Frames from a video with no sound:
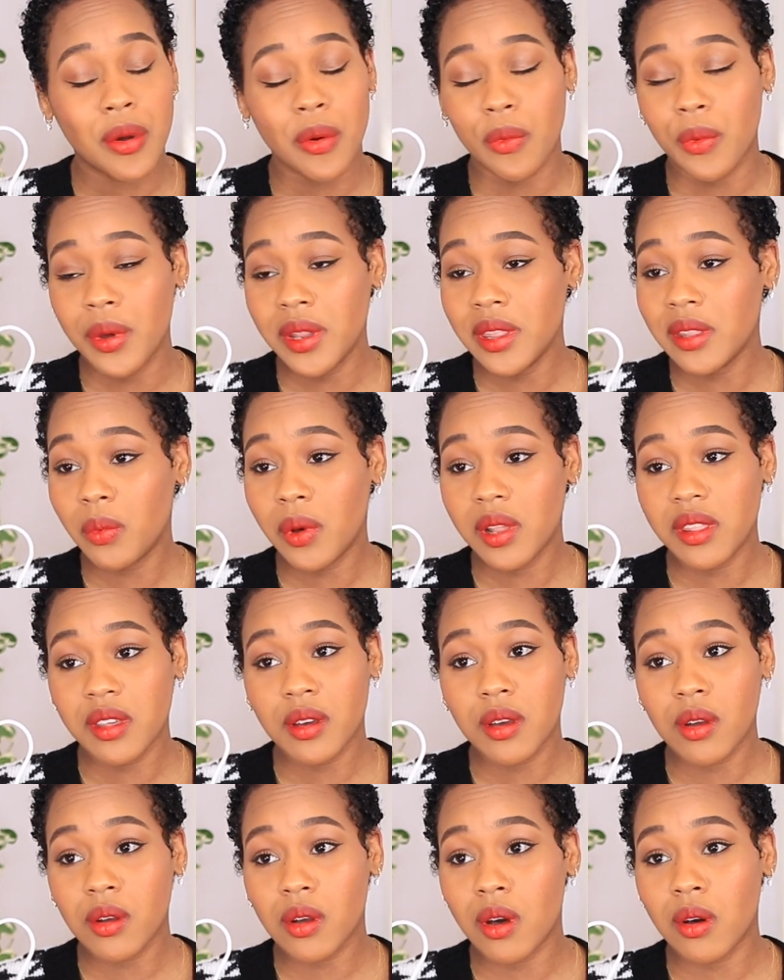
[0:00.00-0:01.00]
when the weather
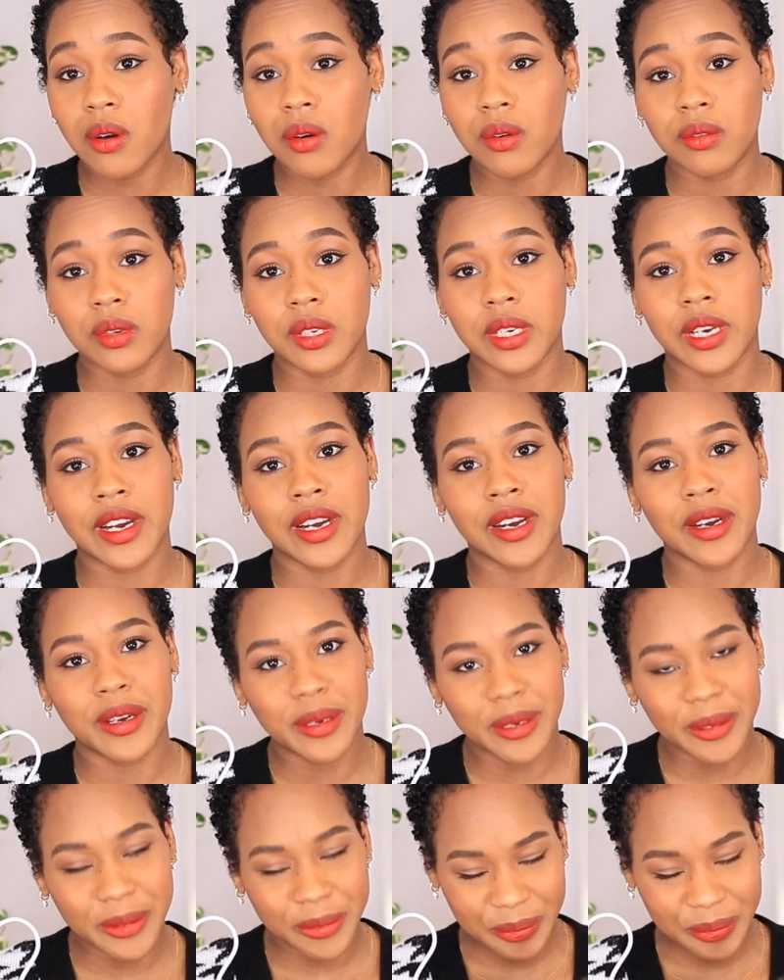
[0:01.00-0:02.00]
got cold, girl,